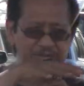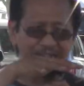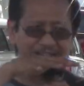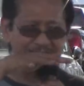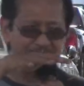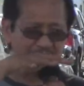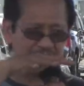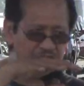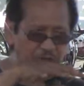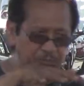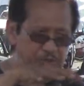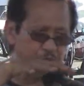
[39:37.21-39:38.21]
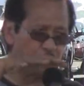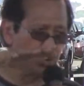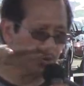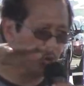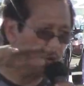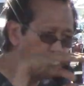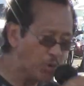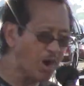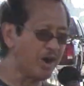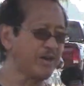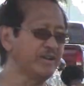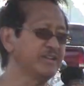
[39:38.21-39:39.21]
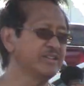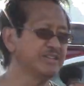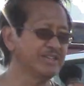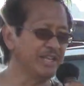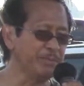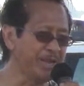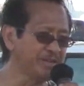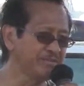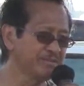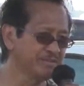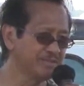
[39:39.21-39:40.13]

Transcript: God accepts you who you are. Amen?